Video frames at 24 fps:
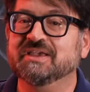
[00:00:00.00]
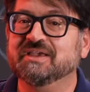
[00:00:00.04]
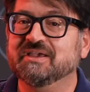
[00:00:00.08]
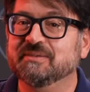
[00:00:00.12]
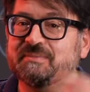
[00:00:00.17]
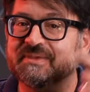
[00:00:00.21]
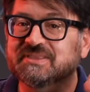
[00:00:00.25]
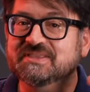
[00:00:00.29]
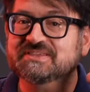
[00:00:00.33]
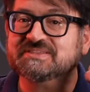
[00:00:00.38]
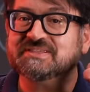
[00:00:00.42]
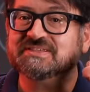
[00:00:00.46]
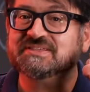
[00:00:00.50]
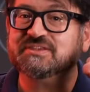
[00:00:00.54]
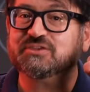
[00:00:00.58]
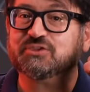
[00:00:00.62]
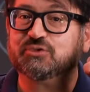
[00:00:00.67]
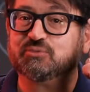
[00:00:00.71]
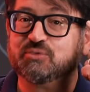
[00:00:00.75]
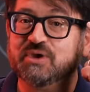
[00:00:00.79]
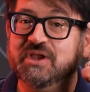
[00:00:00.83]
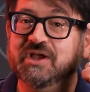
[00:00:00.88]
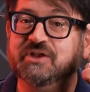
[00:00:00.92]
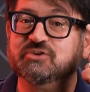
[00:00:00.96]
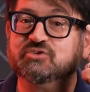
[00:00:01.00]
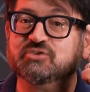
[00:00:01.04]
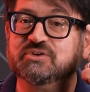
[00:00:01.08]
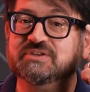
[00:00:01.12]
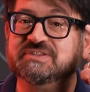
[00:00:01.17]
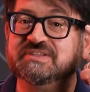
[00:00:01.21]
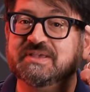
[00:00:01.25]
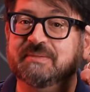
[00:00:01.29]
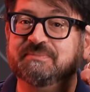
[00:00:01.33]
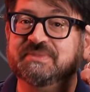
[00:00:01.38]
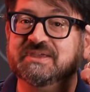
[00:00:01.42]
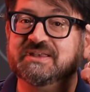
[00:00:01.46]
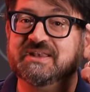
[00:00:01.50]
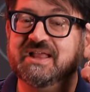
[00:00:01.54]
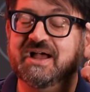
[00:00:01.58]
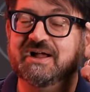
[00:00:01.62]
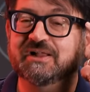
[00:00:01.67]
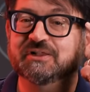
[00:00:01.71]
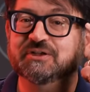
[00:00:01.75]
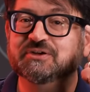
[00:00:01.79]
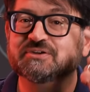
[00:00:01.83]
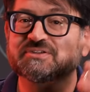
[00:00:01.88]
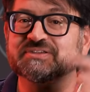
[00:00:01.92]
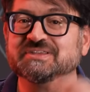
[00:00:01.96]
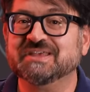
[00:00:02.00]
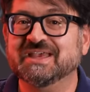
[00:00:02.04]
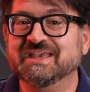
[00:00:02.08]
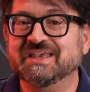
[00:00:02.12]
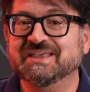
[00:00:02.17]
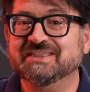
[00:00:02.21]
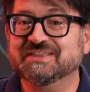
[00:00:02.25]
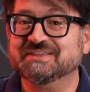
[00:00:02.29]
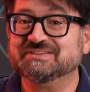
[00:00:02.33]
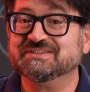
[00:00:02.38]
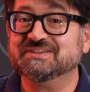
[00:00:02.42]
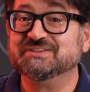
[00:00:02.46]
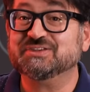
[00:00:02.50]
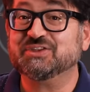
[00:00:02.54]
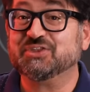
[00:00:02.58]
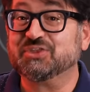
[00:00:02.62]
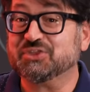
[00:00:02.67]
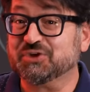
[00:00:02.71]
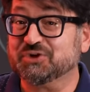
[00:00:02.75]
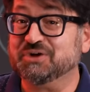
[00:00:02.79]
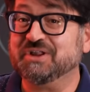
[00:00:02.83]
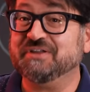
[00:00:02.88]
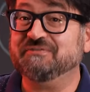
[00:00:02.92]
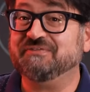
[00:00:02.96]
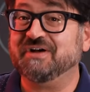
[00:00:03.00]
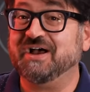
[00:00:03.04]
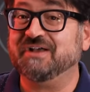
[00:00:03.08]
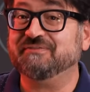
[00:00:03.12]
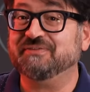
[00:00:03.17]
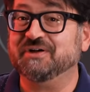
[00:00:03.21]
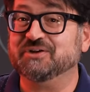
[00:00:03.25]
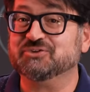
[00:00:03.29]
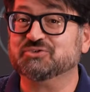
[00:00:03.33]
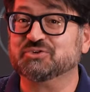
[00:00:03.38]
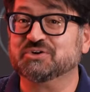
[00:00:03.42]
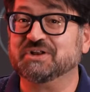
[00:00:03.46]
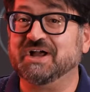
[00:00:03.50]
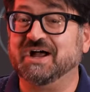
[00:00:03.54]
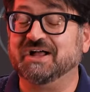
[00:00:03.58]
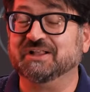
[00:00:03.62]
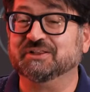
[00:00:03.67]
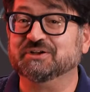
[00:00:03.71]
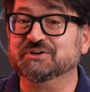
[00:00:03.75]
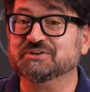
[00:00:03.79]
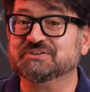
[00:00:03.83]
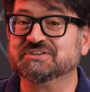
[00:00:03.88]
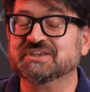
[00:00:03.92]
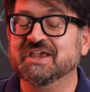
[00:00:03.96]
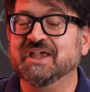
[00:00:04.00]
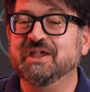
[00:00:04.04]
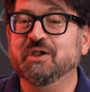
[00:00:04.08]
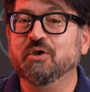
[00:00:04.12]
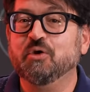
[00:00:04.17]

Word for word: I mean, this is 300 something dollars, this is $3,500.